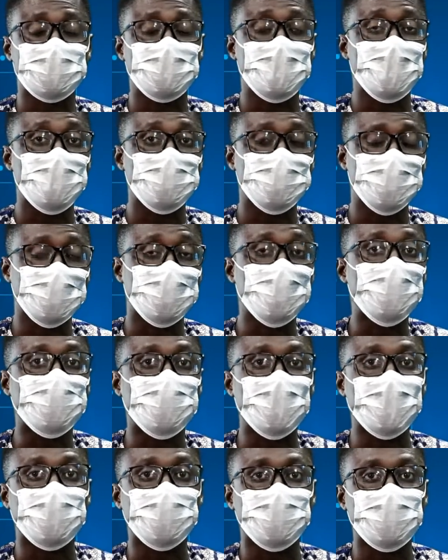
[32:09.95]
We go for a
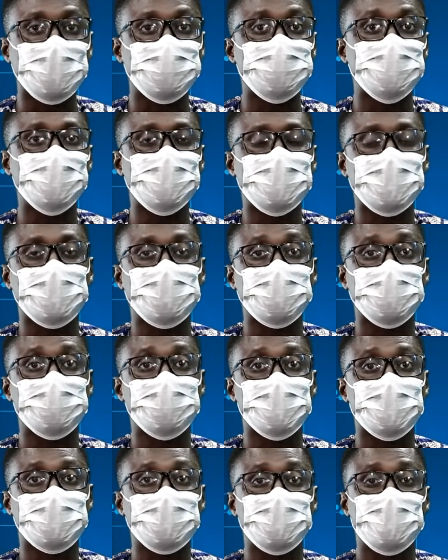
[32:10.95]
quick musical
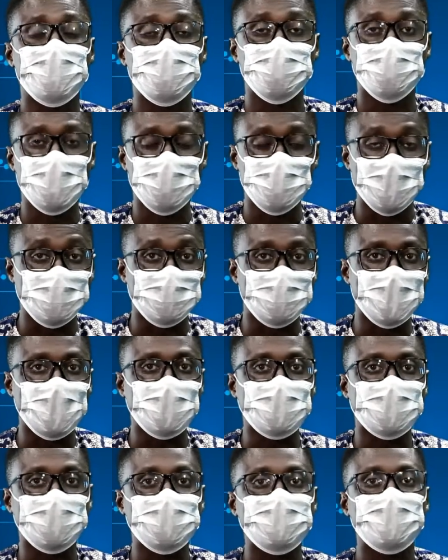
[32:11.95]
break. When we're back,
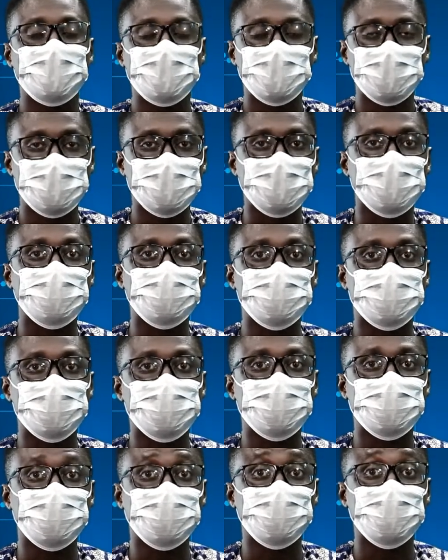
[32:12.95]
we
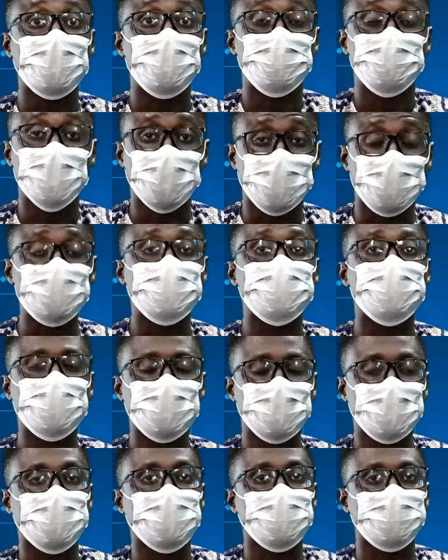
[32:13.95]
continue the
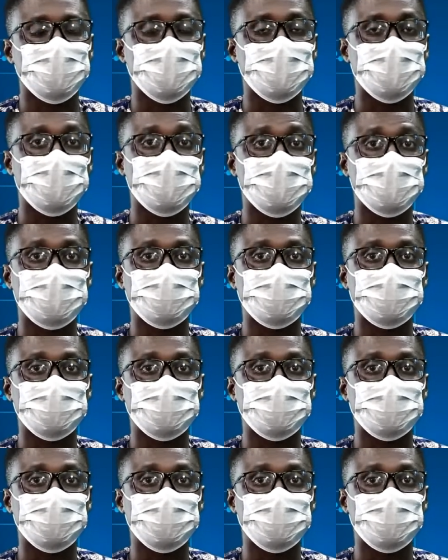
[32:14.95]
conversation.